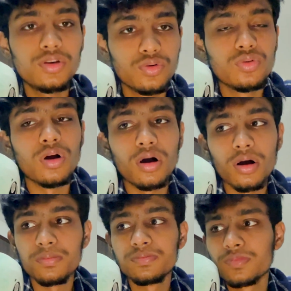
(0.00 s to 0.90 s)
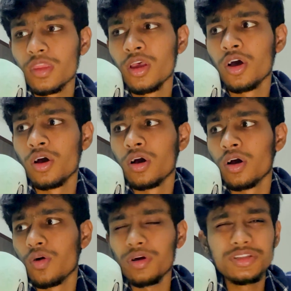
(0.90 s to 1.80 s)

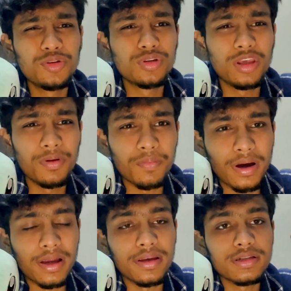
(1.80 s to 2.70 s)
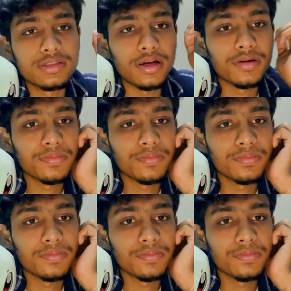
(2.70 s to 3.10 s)
to keep in mind is that